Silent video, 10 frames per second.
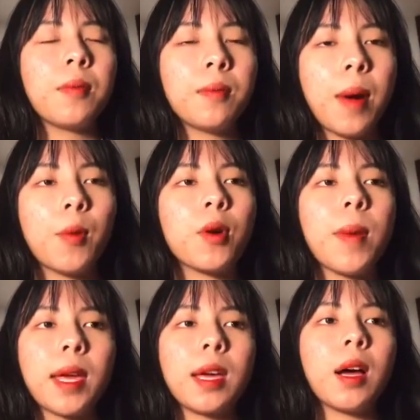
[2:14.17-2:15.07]
memory
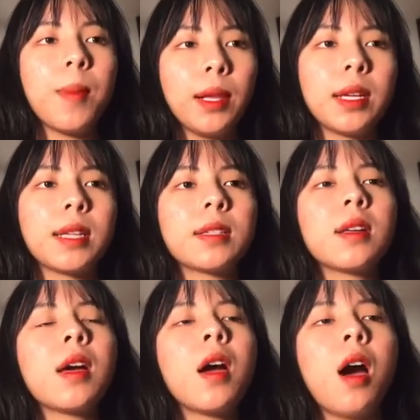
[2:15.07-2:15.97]
making abilities.
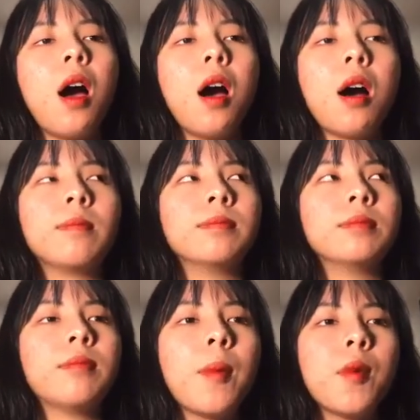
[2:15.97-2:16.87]

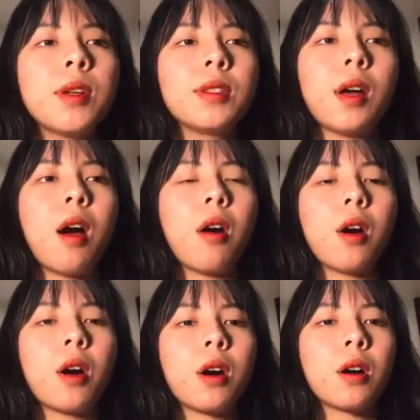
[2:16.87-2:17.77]
Memories
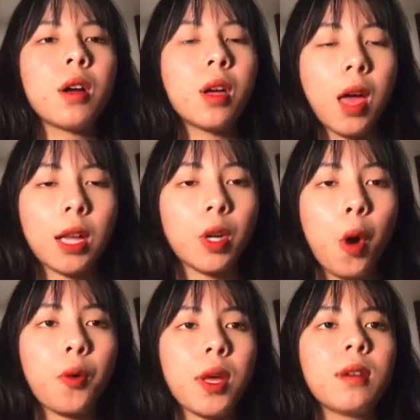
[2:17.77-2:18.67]
are
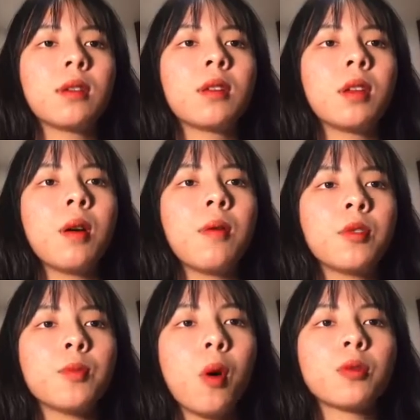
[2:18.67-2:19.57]
encoded
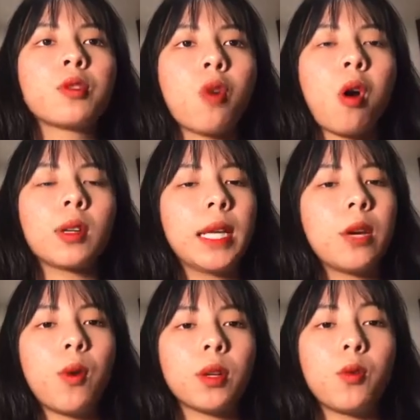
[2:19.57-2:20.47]
most strongly
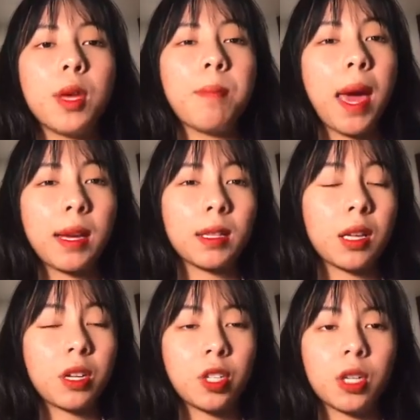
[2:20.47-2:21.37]
when we pay
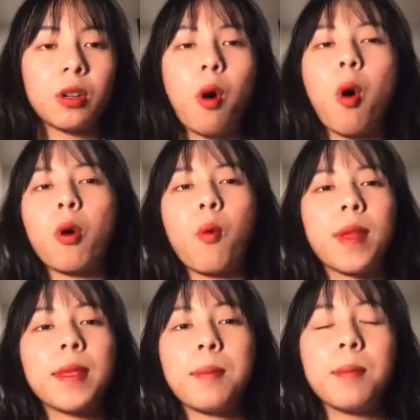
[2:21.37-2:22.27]
attention or
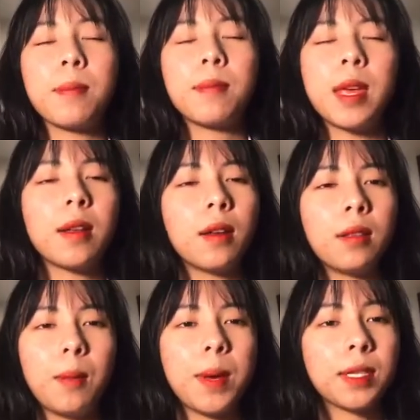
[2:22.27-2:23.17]
when
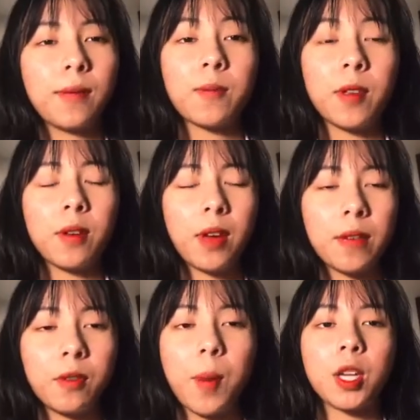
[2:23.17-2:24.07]
the piece of
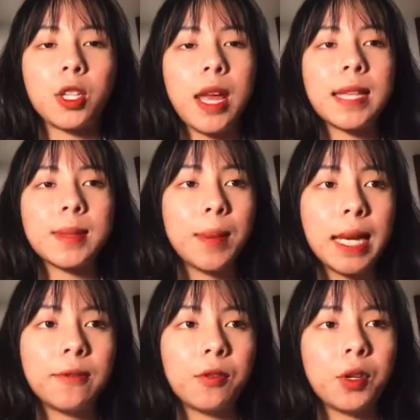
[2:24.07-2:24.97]
information is
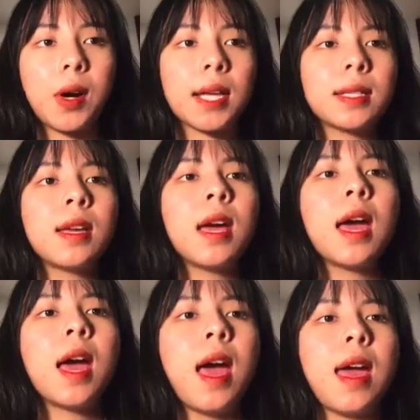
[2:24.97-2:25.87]
meaningful to us.
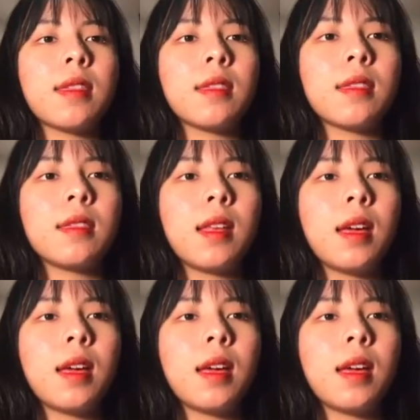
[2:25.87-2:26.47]
And